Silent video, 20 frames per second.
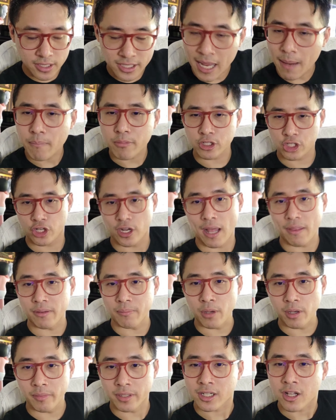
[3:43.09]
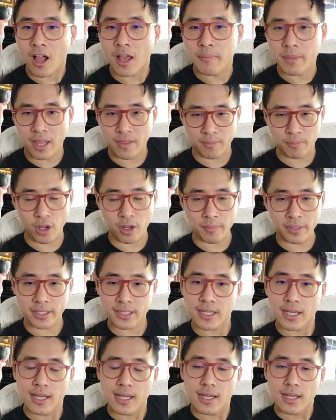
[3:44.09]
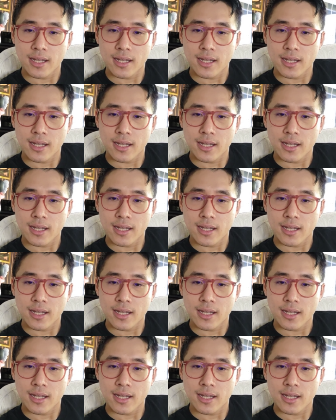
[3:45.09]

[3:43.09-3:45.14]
temperature at the moment, the climate at the moment,